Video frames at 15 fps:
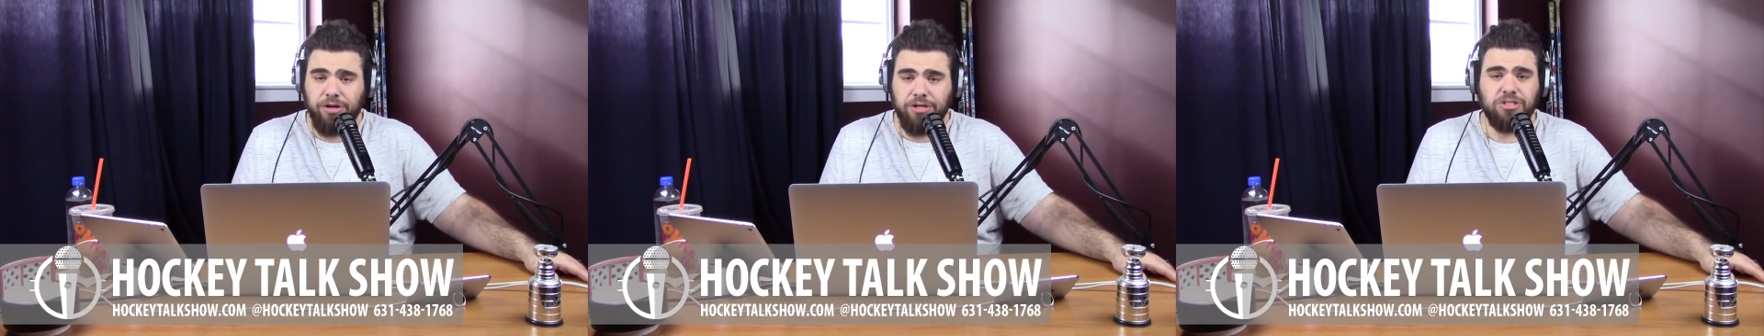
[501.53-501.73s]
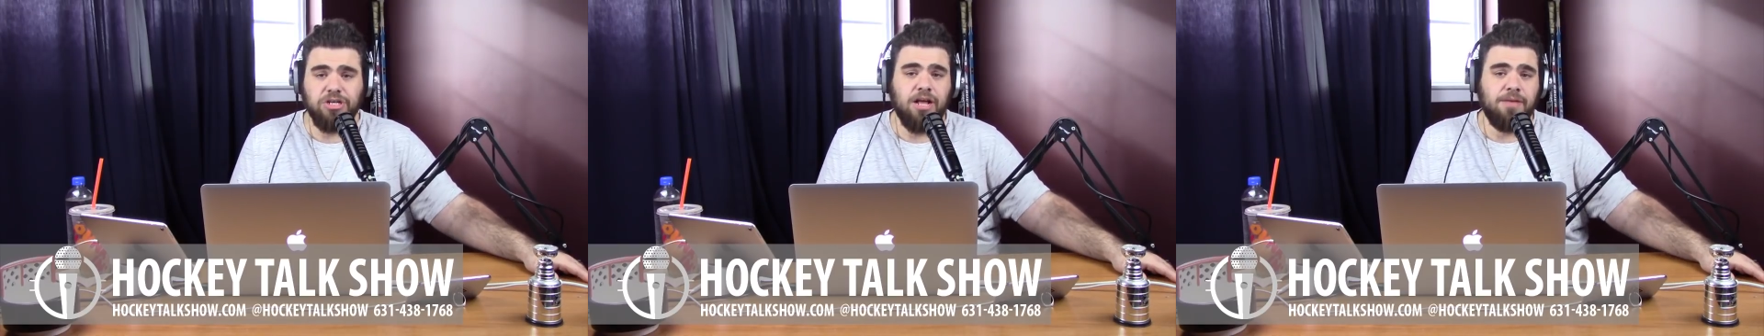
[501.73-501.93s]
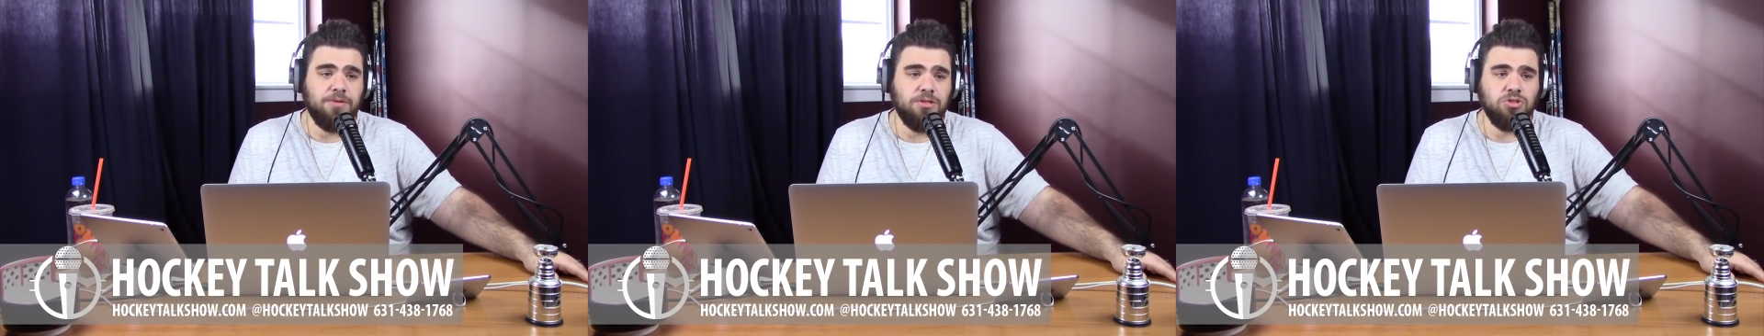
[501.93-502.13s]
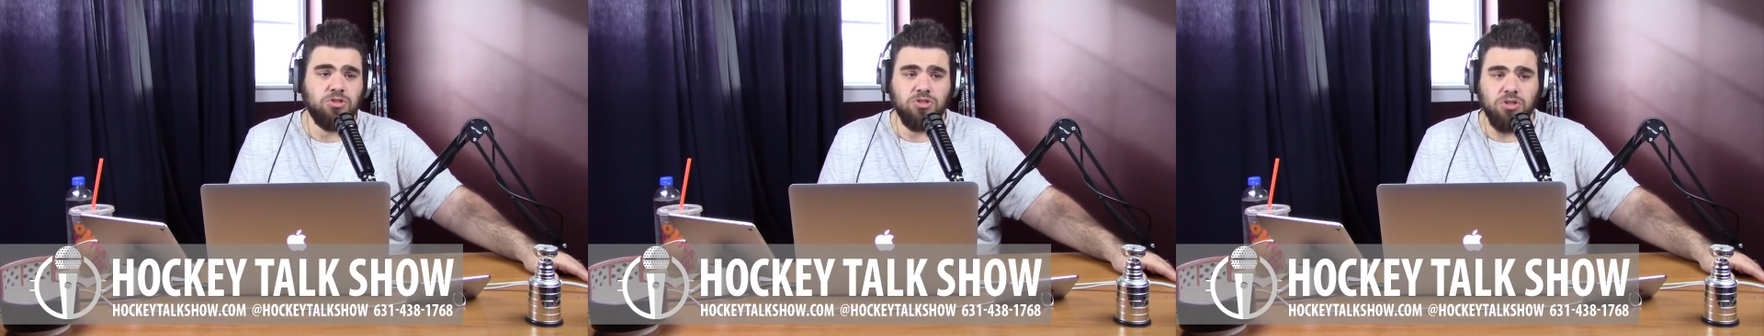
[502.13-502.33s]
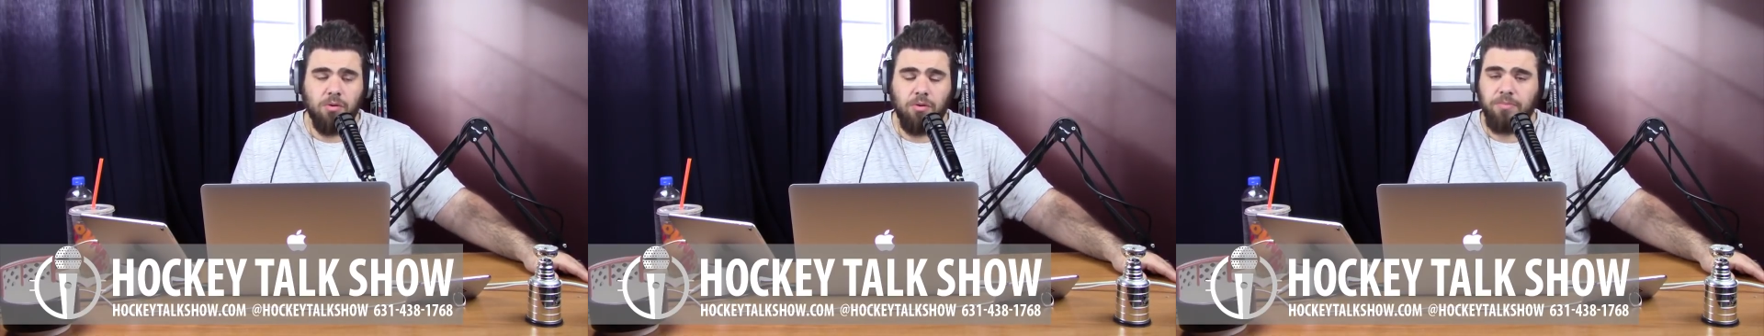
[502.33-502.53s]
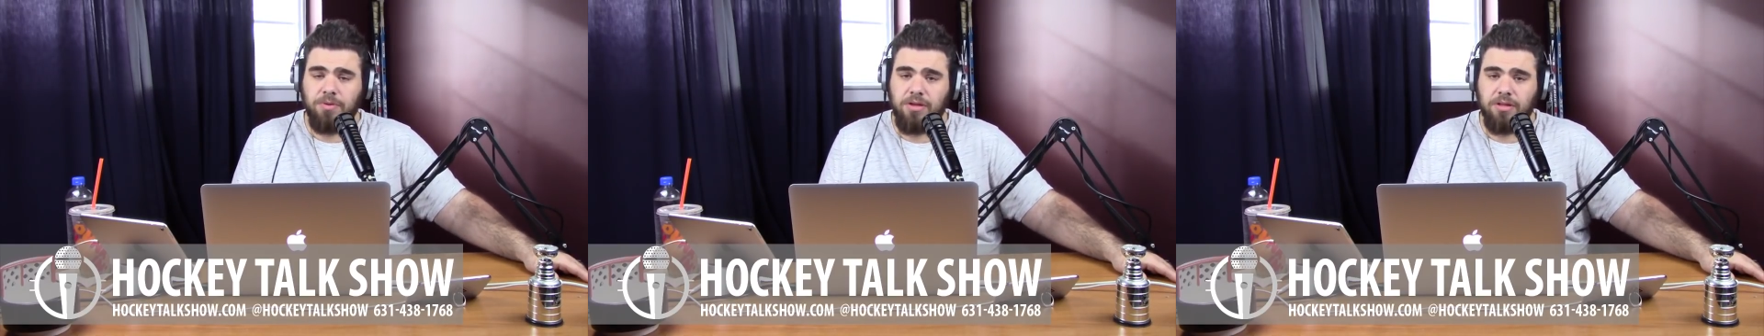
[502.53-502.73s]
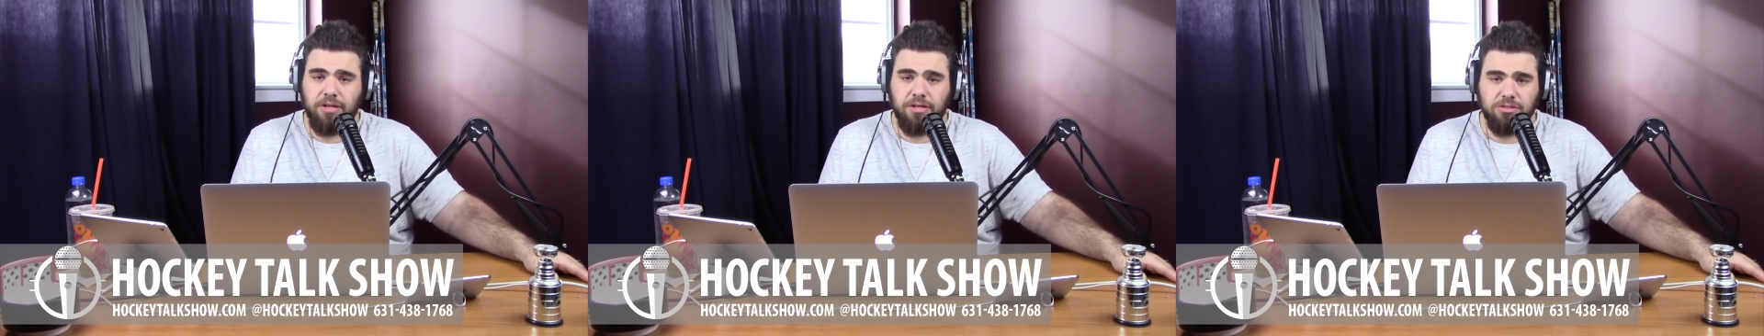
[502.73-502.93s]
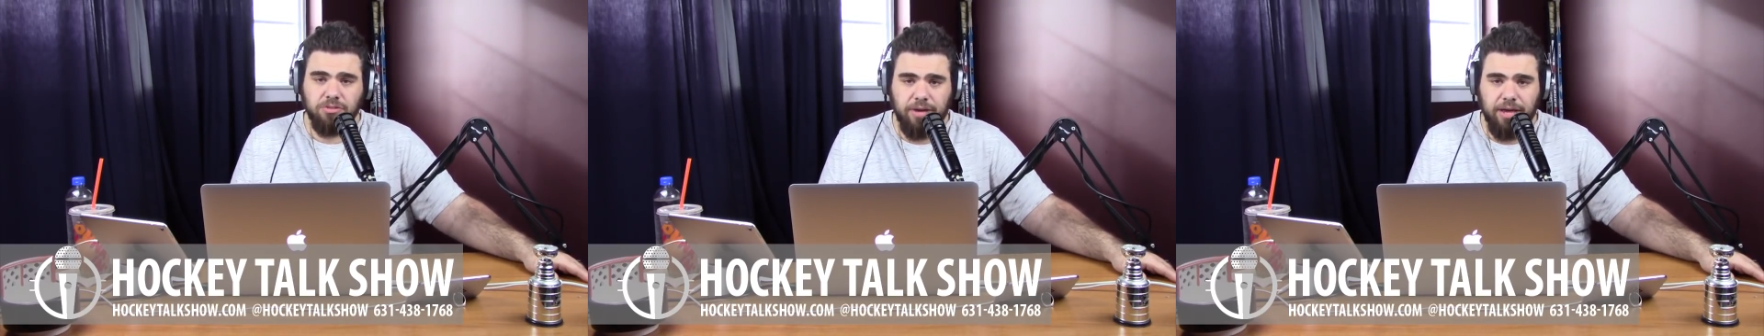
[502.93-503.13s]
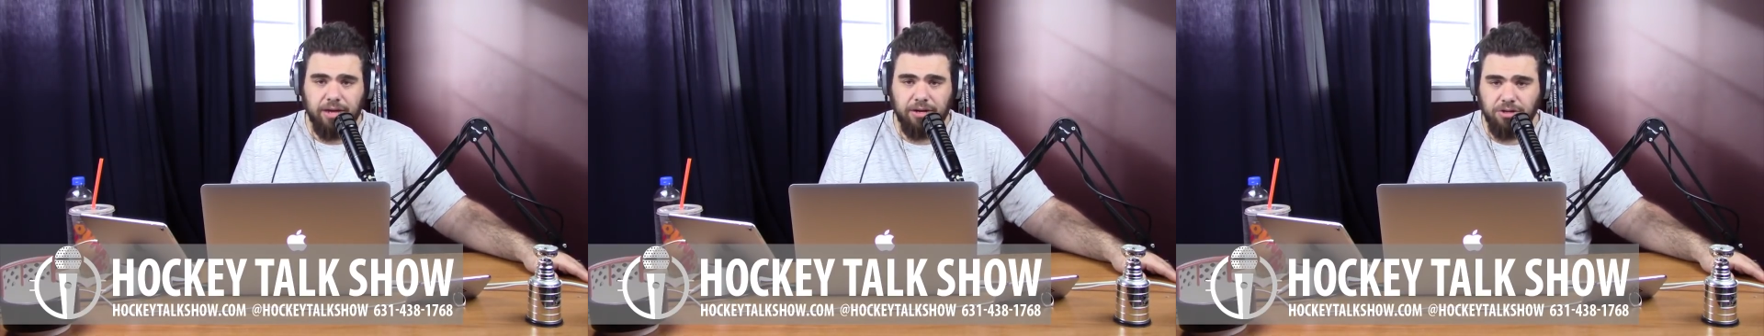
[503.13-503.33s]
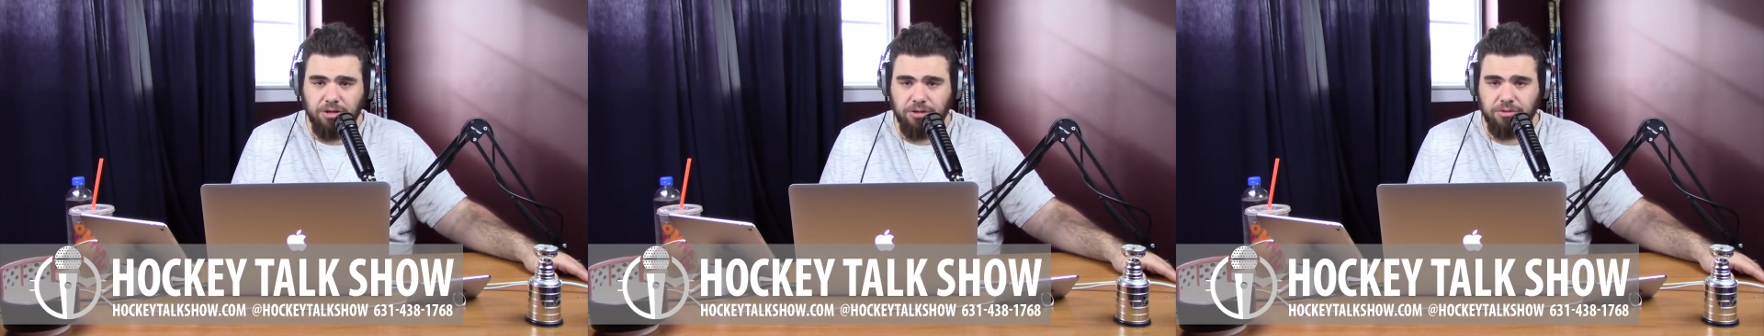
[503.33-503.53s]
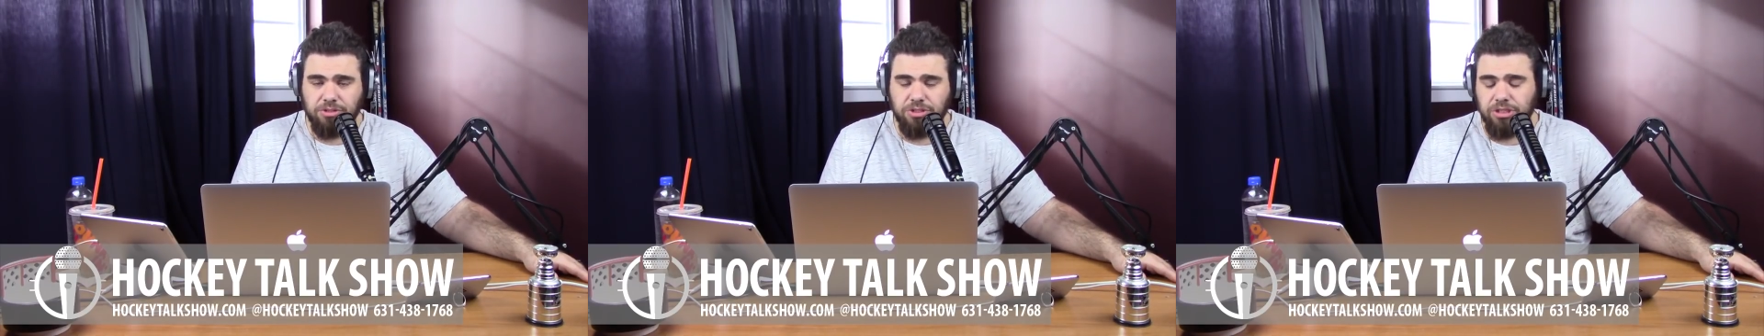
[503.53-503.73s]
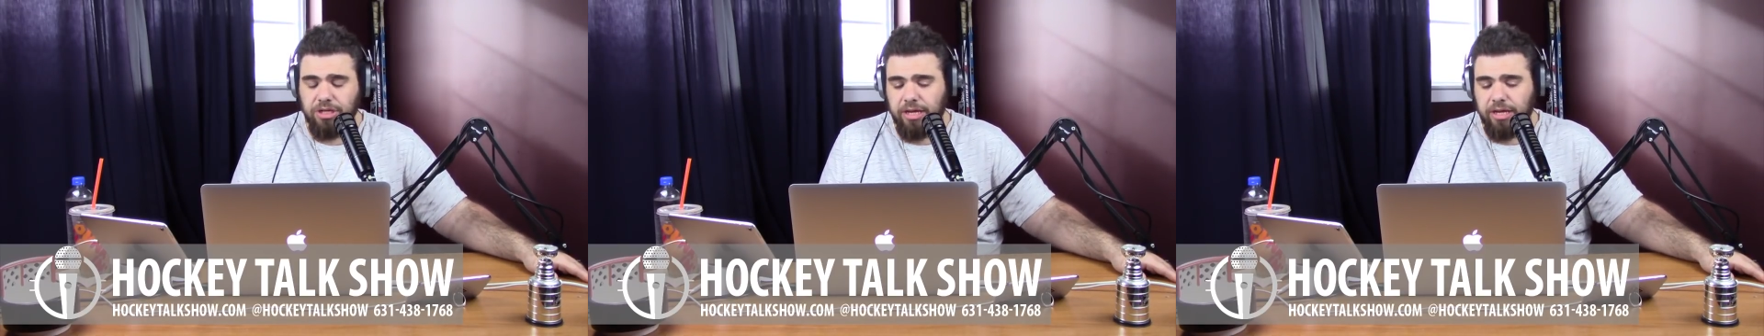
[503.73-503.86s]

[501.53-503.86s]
job is so appealing to a head coach.